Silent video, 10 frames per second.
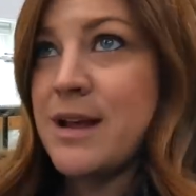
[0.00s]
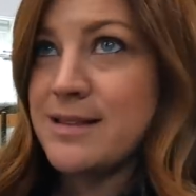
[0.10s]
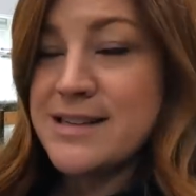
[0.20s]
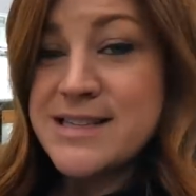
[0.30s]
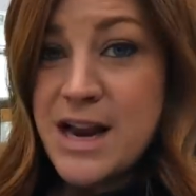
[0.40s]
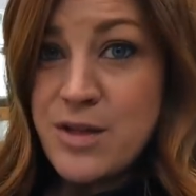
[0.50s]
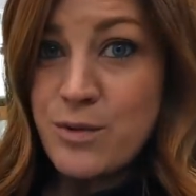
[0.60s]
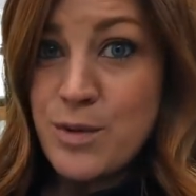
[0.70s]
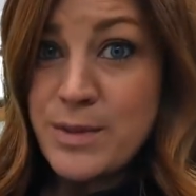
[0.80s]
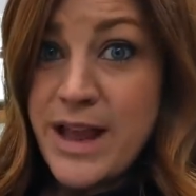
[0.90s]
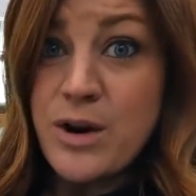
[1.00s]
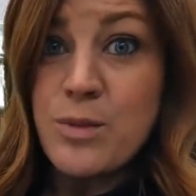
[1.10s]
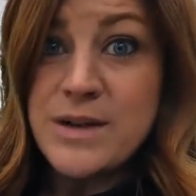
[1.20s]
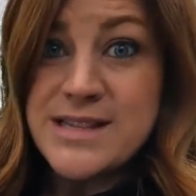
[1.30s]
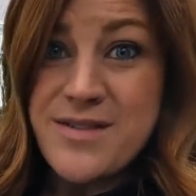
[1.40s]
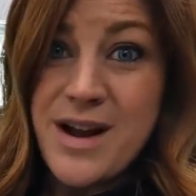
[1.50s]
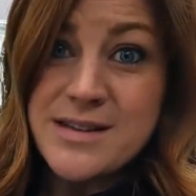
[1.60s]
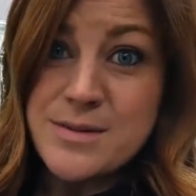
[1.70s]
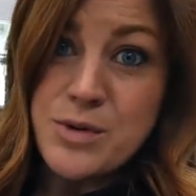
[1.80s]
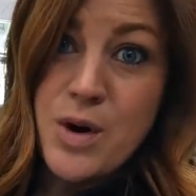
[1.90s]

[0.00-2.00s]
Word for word: like this side of the room later, once I've got some